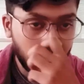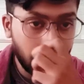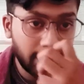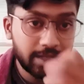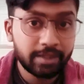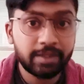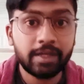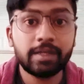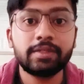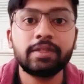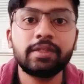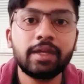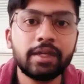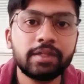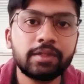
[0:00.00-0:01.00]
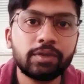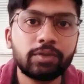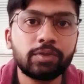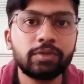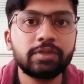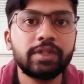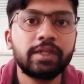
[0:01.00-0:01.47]
RHCSA, that is the
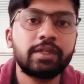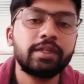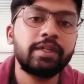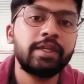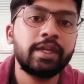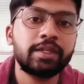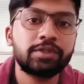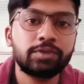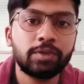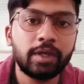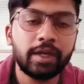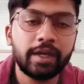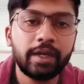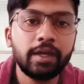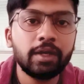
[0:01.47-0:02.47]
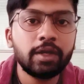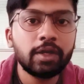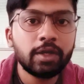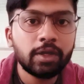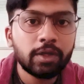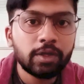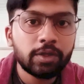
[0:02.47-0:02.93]
course EX200.
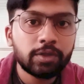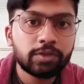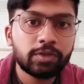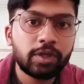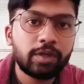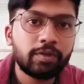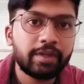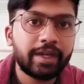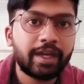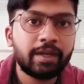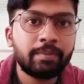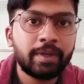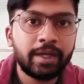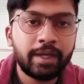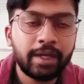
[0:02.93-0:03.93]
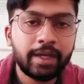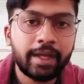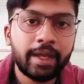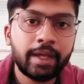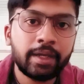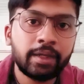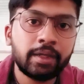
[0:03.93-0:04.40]
So it was recommended,
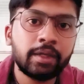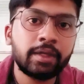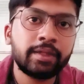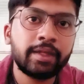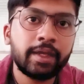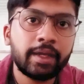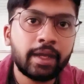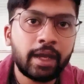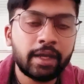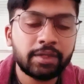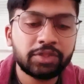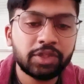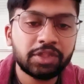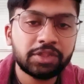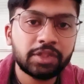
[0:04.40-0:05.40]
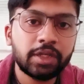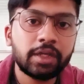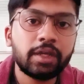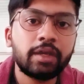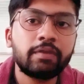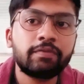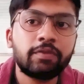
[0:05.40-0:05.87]
and then I searched
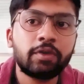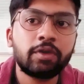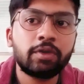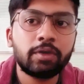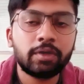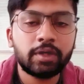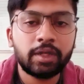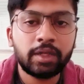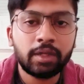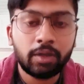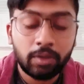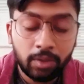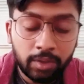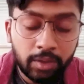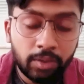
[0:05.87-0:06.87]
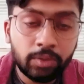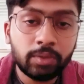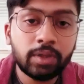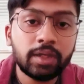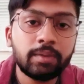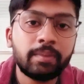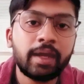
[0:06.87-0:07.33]
it and on the
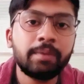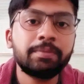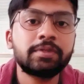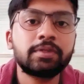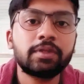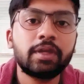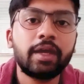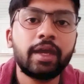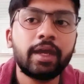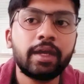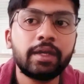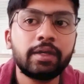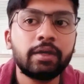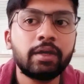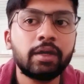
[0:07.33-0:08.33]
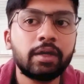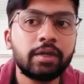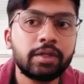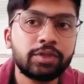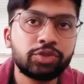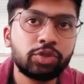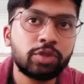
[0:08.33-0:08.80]
Google Maps, and
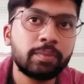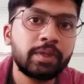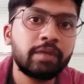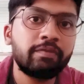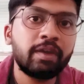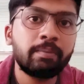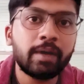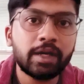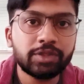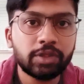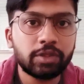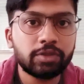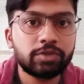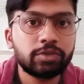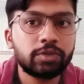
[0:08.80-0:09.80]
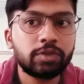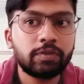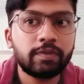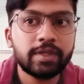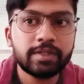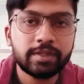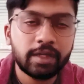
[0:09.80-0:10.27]
it showed me the Webasha.
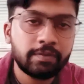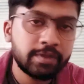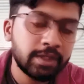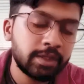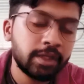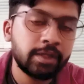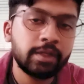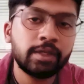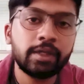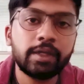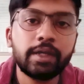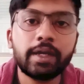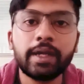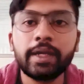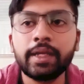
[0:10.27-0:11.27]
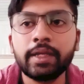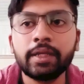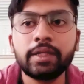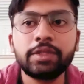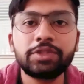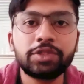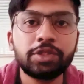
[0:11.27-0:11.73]
So once I visited the
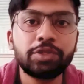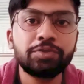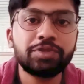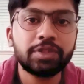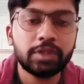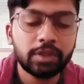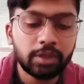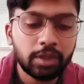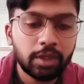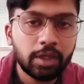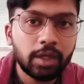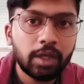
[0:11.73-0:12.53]
training institution,